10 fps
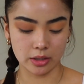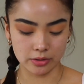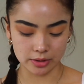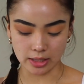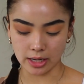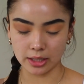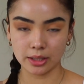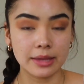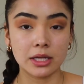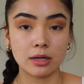other side.
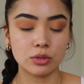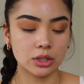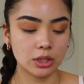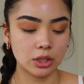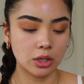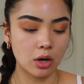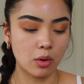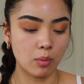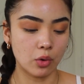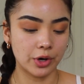And then I'm just going to
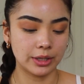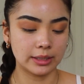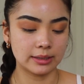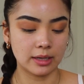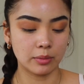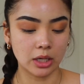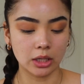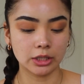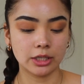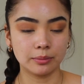go more in the same
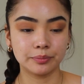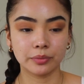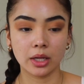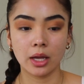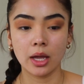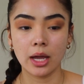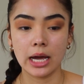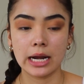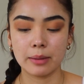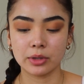color
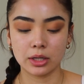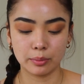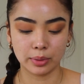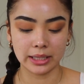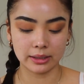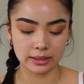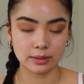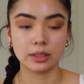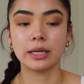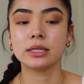and I'm going to blend
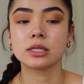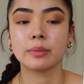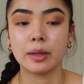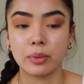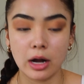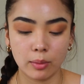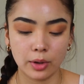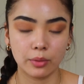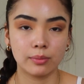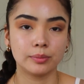this into my brow
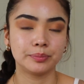bone.